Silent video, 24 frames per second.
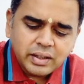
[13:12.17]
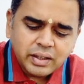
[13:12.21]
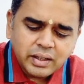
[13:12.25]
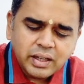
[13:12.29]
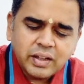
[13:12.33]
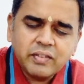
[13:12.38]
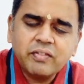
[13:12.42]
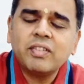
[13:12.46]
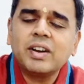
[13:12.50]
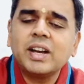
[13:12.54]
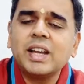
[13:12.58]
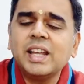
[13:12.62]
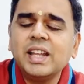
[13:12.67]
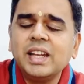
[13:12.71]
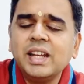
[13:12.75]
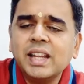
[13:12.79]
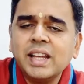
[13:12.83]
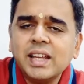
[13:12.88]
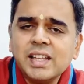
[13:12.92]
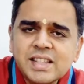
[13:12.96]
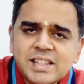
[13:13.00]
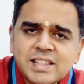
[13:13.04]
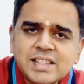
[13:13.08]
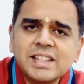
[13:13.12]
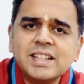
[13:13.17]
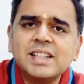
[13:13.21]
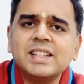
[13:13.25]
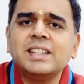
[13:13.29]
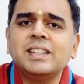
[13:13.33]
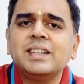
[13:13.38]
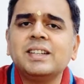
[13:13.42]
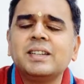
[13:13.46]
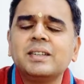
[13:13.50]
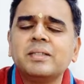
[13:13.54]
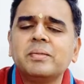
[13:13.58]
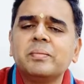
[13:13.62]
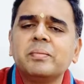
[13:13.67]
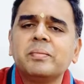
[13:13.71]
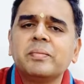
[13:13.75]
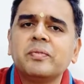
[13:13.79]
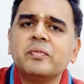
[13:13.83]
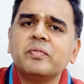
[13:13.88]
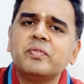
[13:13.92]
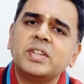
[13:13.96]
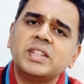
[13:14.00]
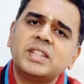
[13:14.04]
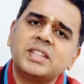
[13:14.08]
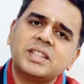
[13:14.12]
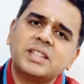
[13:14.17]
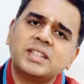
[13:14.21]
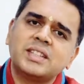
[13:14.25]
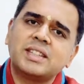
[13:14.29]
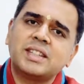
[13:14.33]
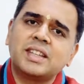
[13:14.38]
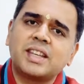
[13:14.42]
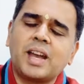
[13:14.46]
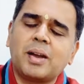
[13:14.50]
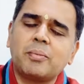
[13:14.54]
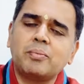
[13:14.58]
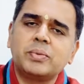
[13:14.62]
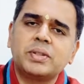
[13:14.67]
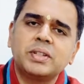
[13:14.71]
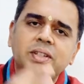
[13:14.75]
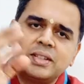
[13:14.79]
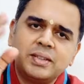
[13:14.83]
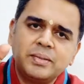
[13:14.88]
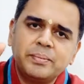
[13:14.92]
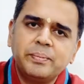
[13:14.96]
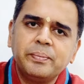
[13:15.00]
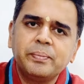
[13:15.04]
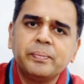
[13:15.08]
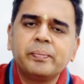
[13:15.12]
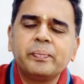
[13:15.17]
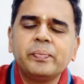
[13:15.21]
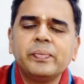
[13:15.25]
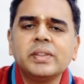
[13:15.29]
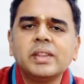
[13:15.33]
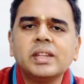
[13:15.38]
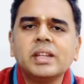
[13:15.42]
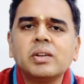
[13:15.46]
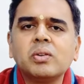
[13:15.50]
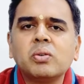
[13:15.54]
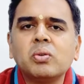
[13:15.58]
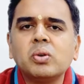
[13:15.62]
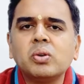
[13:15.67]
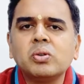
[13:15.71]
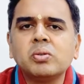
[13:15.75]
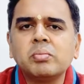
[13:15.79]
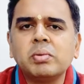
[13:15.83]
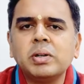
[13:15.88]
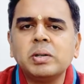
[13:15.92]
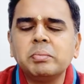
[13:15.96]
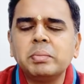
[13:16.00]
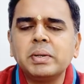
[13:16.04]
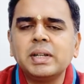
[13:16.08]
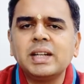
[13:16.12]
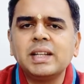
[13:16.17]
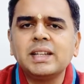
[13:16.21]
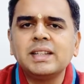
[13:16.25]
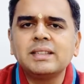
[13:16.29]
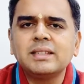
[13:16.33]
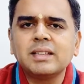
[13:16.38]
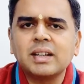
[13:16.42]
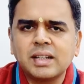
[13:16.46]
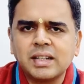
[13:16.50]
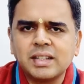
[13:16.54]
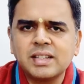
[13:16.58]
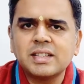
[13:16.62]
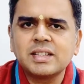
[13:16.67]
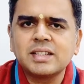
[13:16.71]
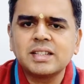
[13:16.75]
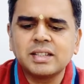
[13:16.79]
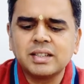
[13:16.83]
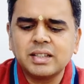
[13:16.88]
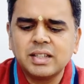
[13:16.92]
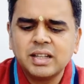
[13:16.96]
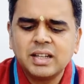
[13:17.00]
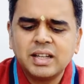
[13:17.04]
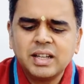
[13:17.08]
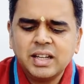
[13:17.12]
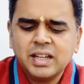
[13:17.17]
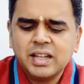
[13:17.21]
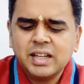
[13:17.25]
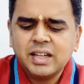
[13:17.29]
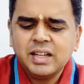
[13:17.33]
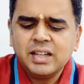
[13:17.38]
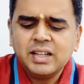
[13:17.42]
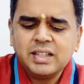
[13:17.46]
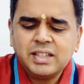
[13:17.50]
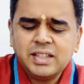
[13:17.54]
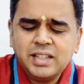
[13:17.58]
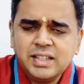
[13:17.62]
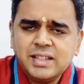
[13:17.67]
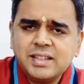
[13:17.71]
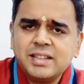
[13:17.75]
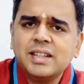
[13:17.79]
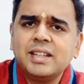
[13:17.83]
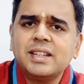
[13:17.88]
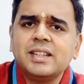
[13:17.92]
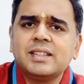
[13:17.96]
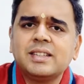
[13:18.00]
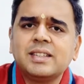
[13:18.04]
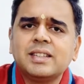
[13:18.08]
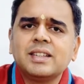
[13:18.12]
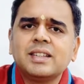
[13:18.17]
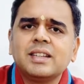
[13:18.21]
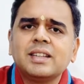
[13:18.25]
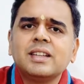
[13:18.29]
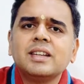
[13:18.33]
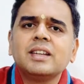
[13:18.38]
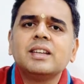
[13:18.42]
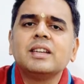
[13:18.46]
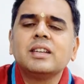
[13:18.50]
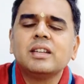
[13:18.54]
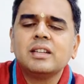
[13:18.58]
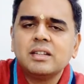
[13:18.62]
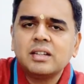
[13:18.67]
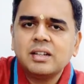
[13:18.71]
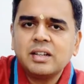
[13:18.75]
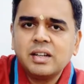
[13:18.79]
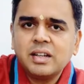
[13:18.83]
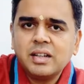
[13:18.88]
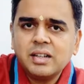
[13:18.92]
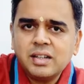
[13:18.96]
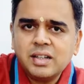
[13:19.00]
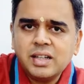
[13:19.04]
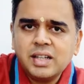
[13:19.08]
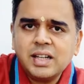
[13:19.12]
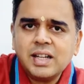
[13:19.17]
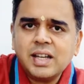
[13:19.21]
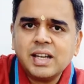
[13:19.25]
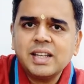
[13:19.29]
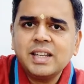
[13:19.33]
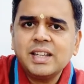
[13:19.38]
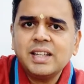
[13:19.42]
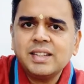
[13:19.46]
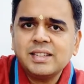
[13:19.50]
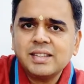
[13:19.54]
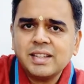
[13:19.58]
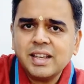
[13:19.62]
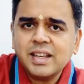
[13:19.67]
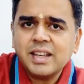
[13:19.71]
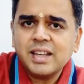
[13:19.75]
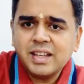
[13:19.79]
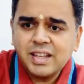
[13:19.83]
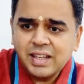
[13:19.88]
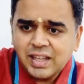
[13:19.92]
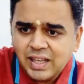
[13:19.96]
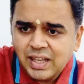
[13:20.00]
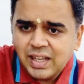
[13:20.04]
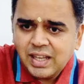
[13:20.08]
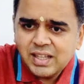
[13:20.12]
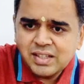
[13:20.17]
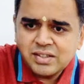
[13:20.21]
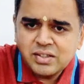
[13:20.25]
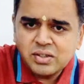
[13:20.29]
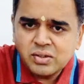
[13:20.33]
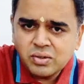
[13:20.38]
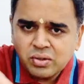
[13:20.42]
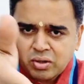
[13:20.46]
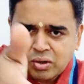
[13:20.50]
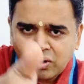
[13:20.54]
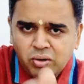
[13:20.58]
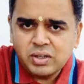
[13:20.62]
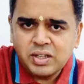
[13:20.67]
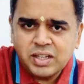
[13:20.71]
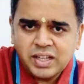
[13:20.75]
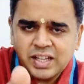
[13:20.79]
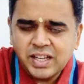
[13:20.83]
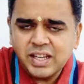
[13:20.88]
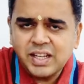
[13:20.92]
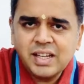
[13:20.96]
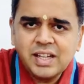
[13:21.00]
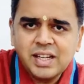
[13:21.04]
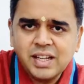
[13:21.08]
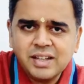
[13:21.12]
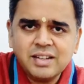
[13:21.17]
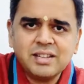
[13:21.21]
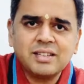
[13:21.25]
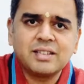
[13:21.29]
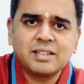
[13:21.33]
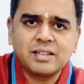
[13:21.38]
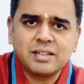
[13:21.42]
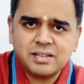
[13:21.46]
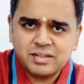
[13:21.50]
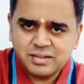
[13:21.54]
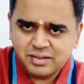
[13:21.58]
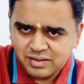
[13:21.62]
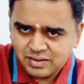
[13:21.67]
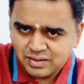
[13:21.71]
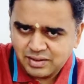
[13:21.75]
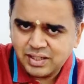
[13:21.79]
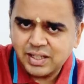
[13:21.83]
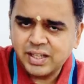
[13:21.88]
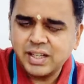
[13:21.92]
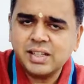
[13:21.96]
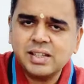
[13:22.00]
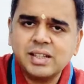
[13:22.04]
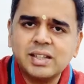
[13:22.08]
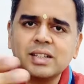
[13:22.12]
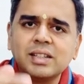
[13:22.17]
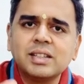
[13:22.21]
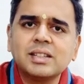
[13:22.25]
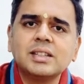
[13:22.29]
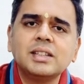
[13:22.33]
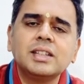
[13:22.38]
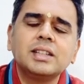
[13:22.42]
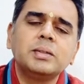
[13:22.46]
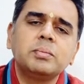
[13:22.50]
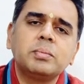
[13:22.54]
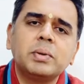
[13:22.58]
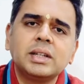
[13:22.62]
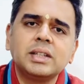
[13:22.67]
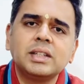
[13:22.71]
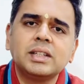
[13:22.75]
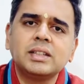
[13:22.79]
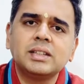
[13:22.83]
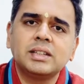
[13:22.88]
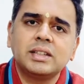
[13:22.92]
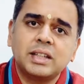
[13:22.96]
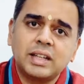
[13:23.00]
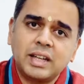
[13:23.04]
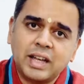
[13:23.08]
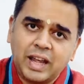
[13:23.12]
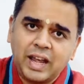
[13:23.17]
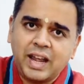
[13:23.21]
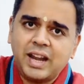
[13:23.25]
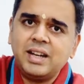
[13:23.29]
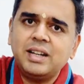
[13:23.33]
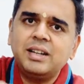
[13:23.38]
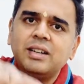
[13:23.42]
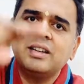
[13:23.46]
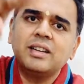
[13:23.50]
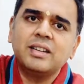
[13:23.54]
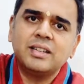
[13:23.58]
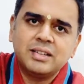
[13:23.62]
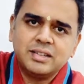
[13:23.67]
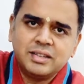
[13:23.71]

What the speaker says: divine incident which captured Thirukkolur Penpillai's attention. She says, did I say he is not in here like Dhadhipanda? And